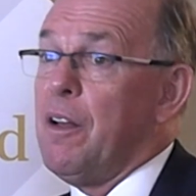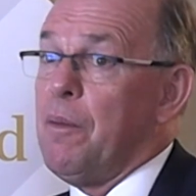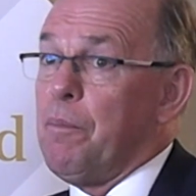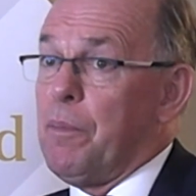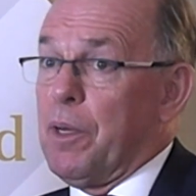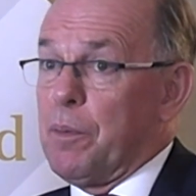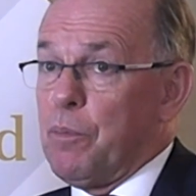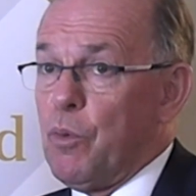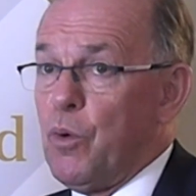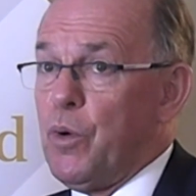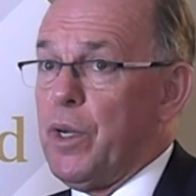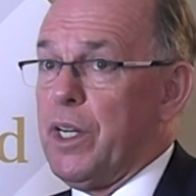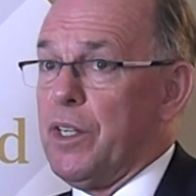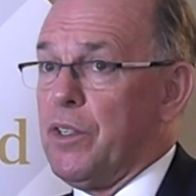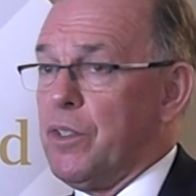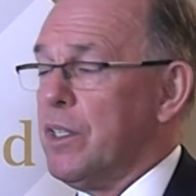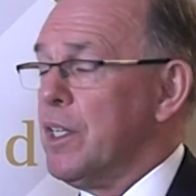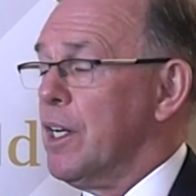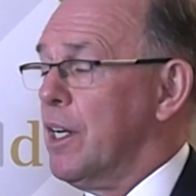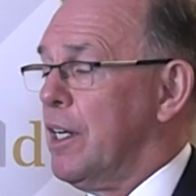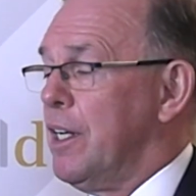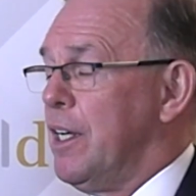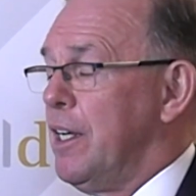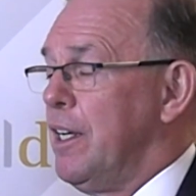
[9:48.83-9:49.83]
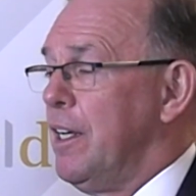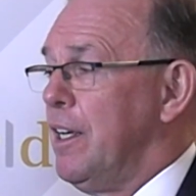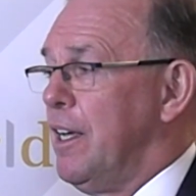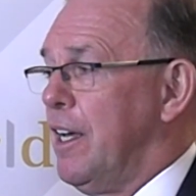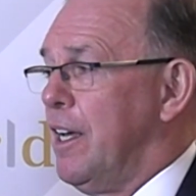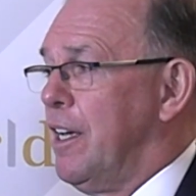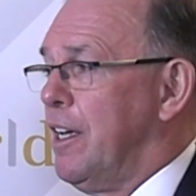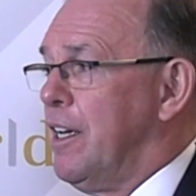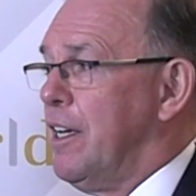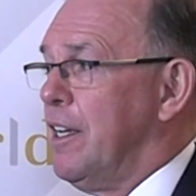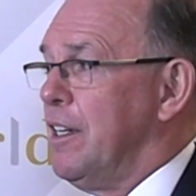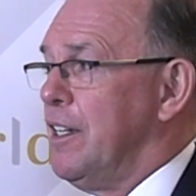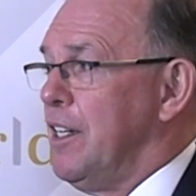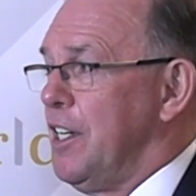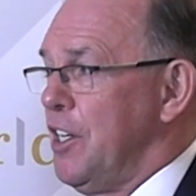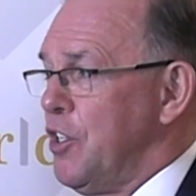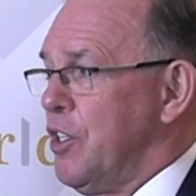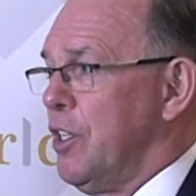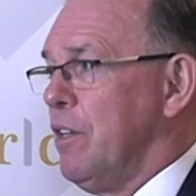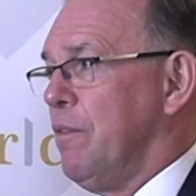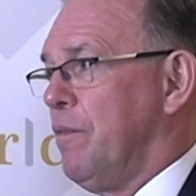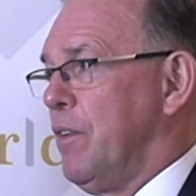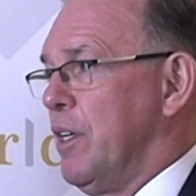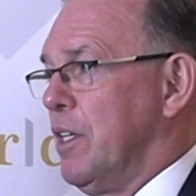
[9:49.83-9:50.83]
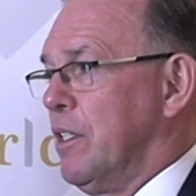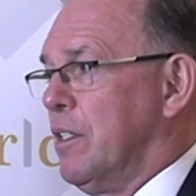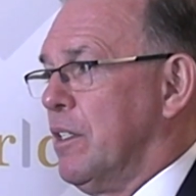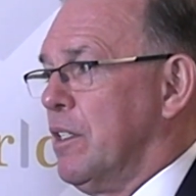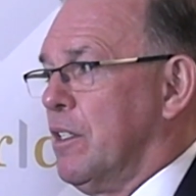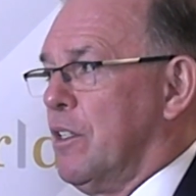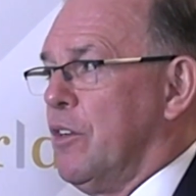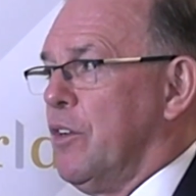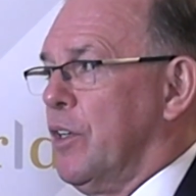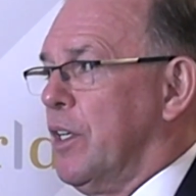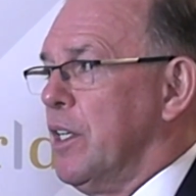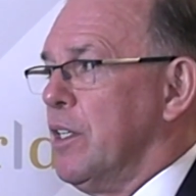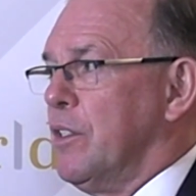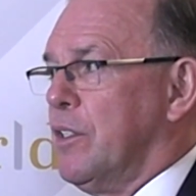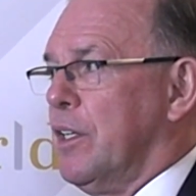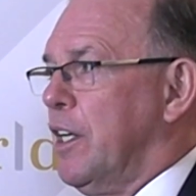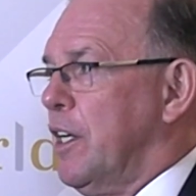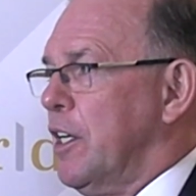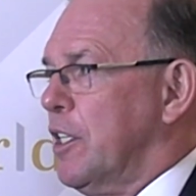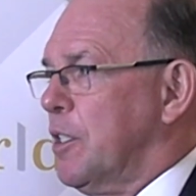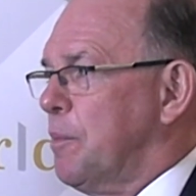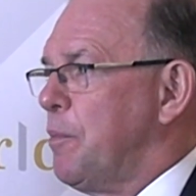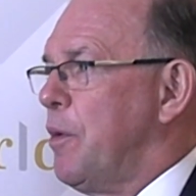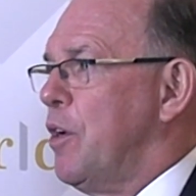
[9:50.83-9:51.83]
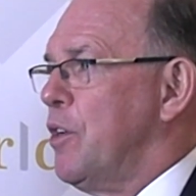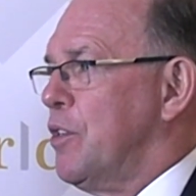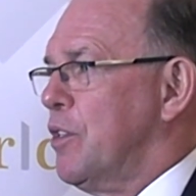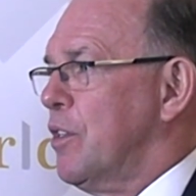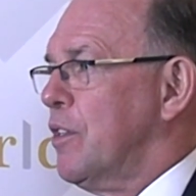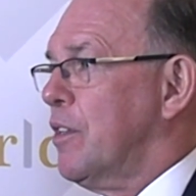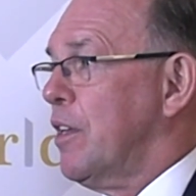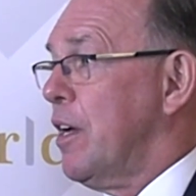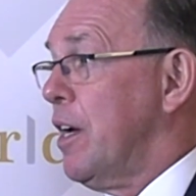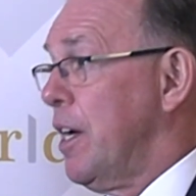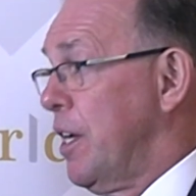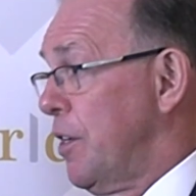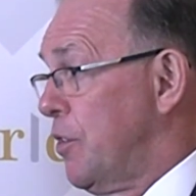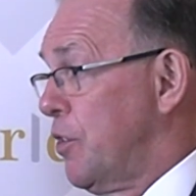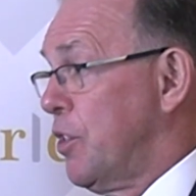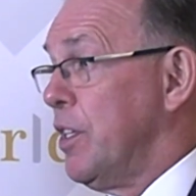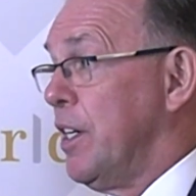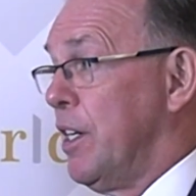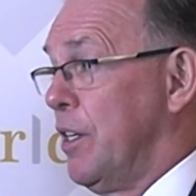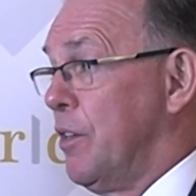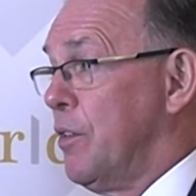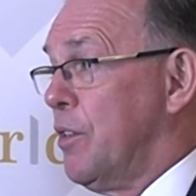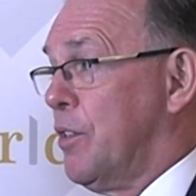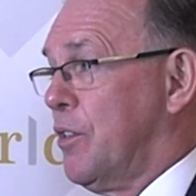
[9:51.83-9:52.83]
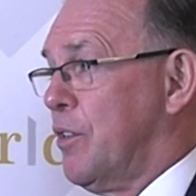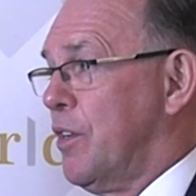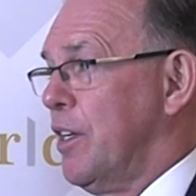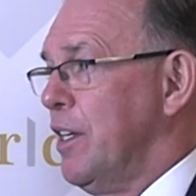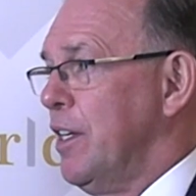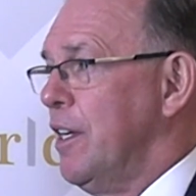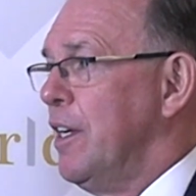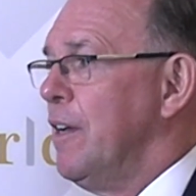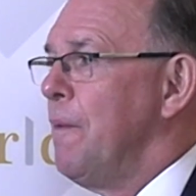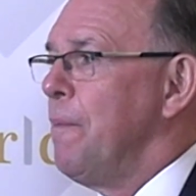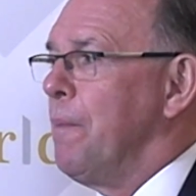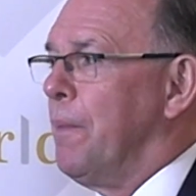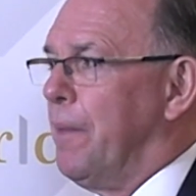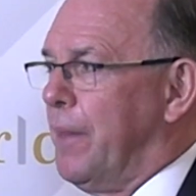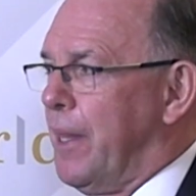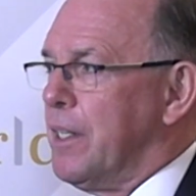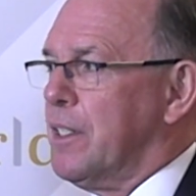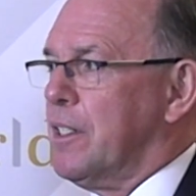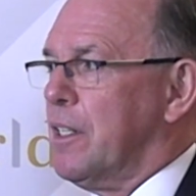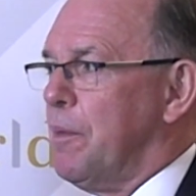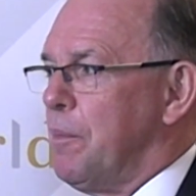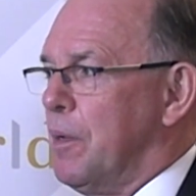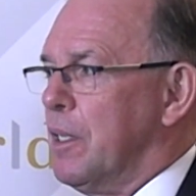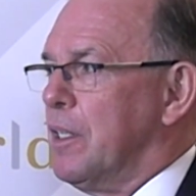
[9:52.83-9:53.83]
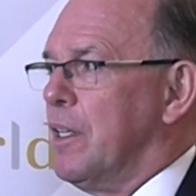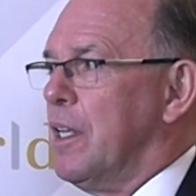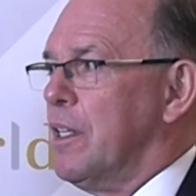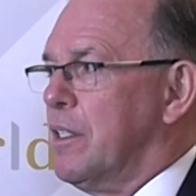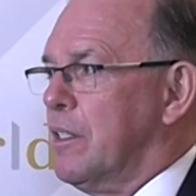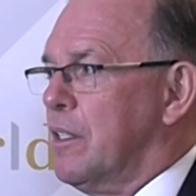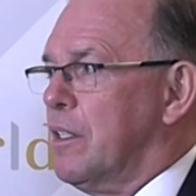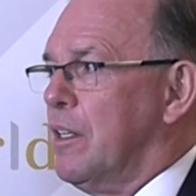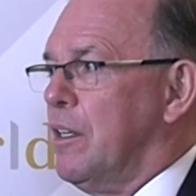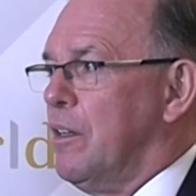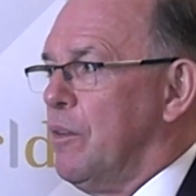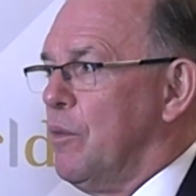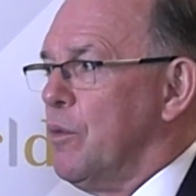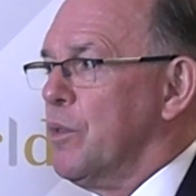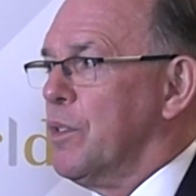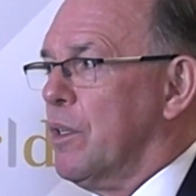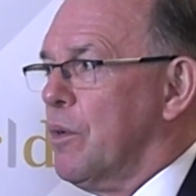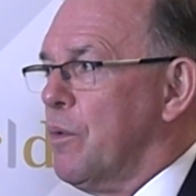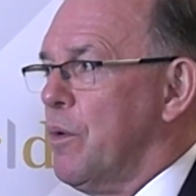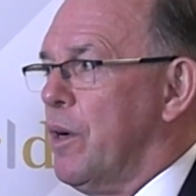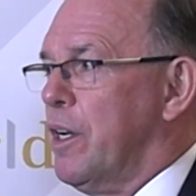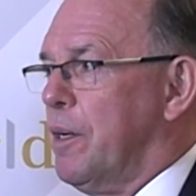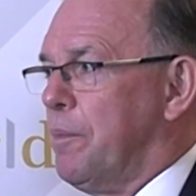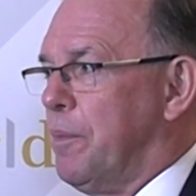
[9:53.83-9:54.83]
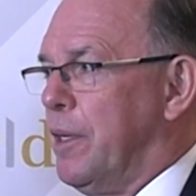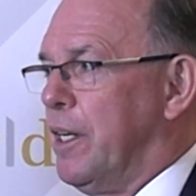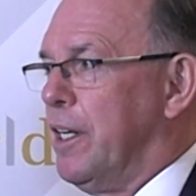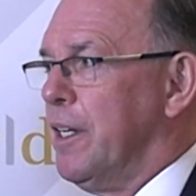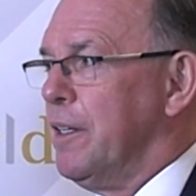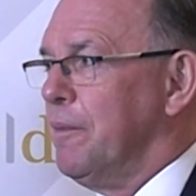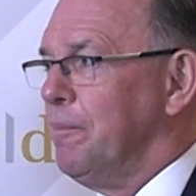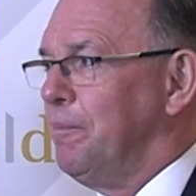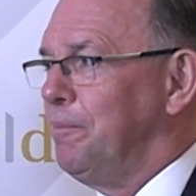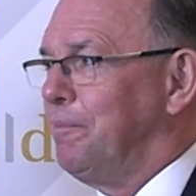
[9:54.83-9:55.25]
But more interestingly, niche investors looking to get exposure to the hydrogen industry, that's something that's also quite appealing.